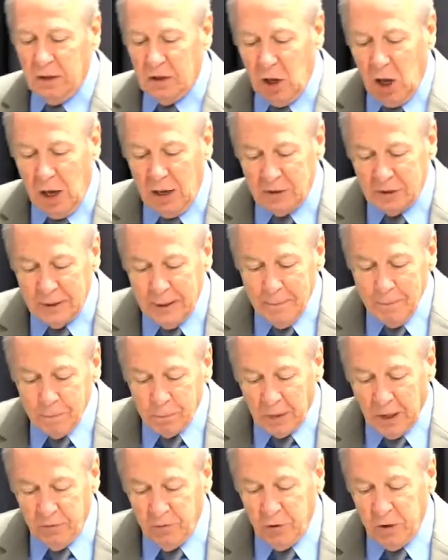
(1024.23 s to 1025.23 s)
laws,
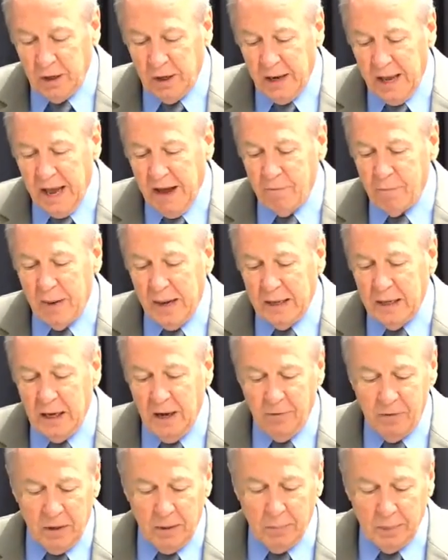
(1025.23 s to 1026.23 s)
if you're going to have my
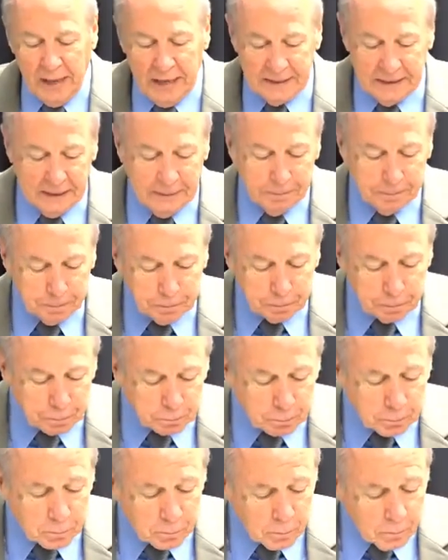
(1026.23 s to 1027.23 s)
covenant blessing.
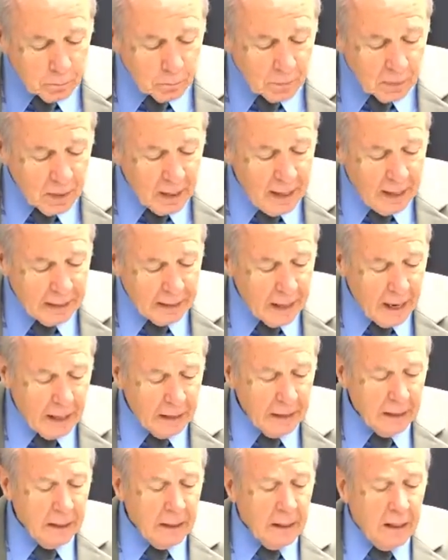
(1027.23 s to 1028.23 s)
And
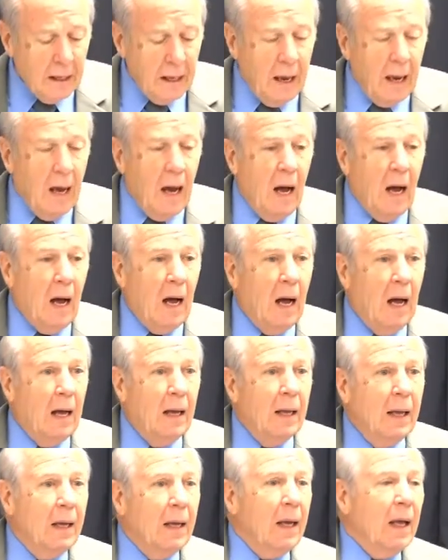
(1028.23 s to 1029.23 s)
the
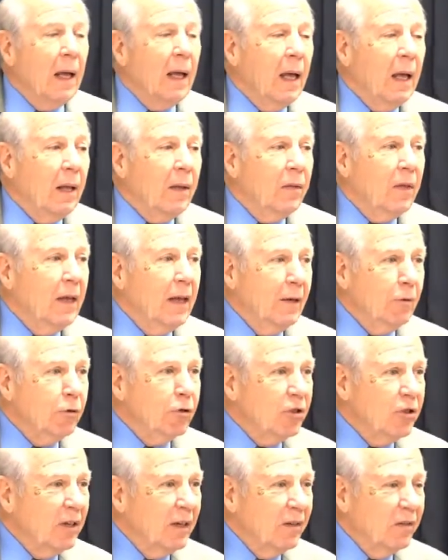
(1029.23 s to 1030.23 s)

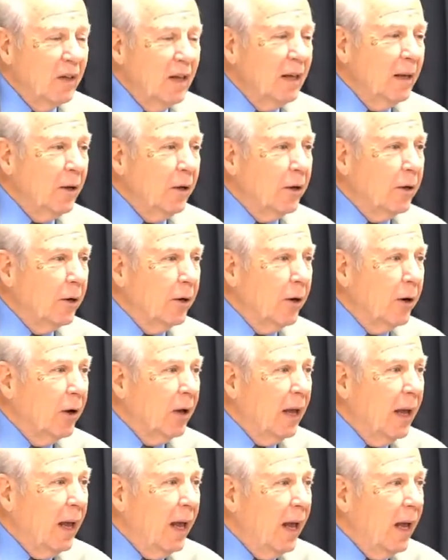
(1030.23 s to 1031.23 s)
interesting thing here
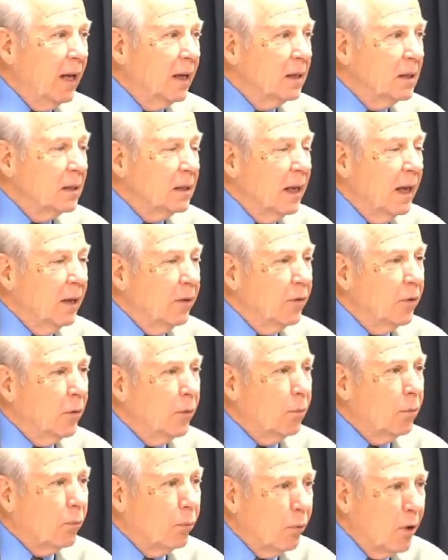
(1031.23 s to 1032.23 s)
is that the
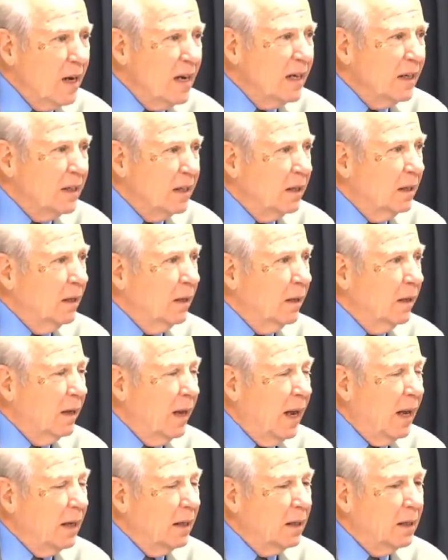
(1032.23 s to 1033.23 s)
reason
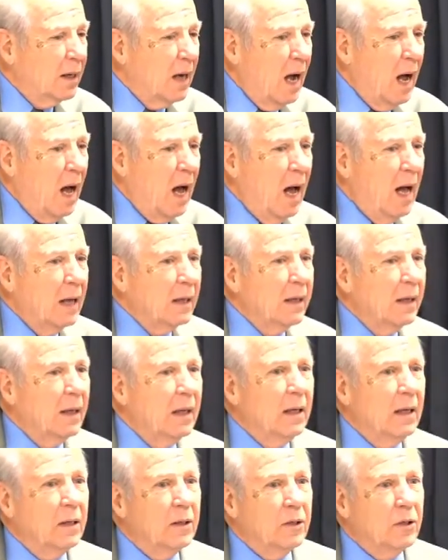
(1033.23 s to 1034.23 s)
that God
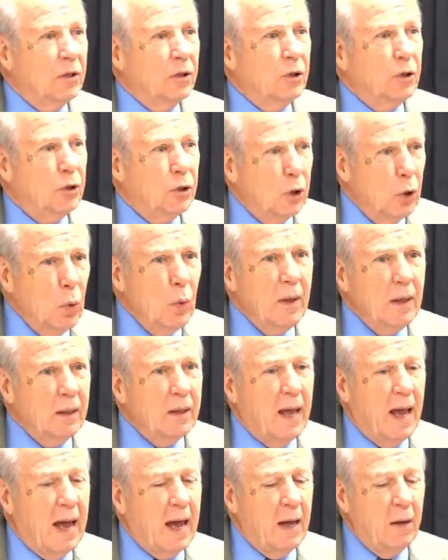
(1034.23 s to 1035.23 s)
is doing
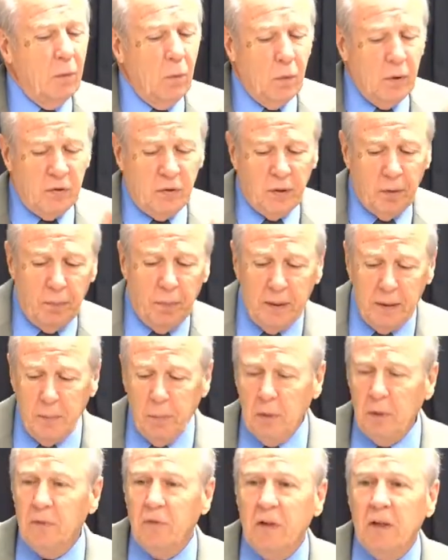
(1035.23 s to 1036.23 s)
that with the
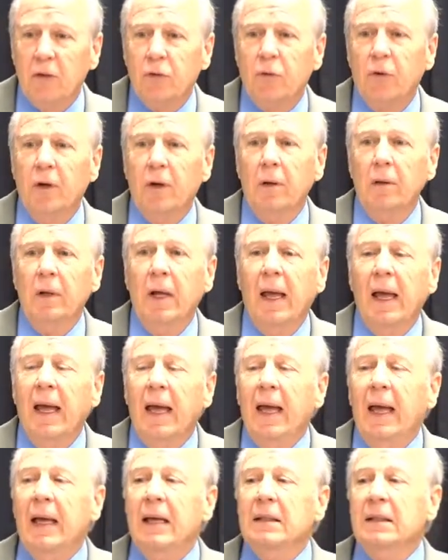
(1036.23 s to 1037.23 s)
people of Israel
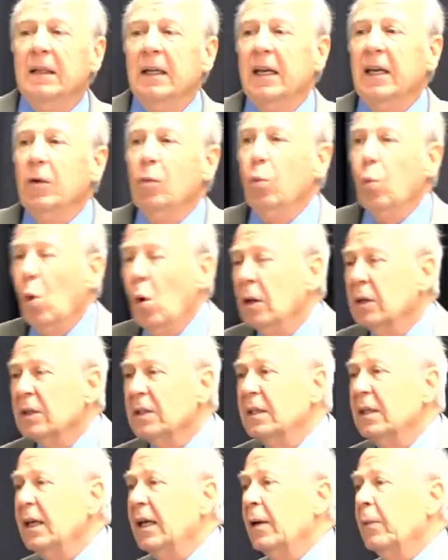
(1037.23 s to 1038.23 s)
is that he wants
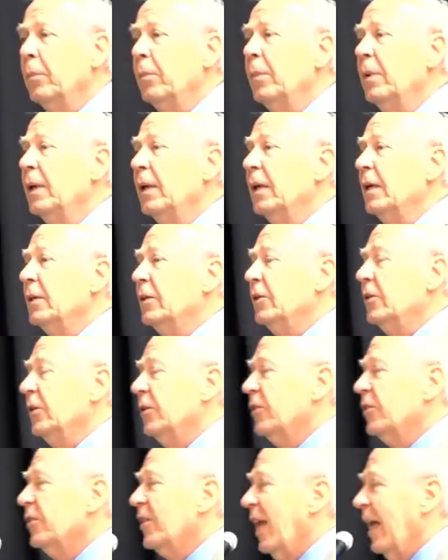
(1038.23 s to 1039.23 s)
them to
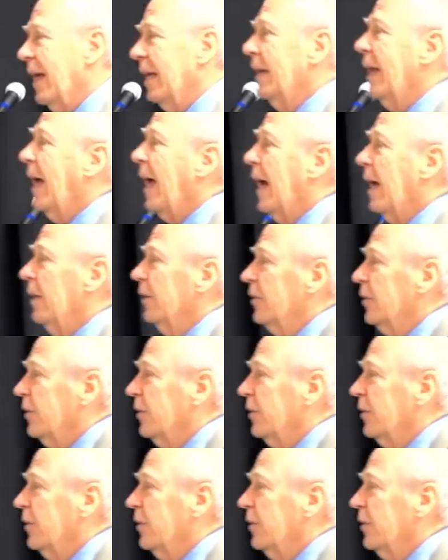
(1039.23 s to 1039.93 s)
stand out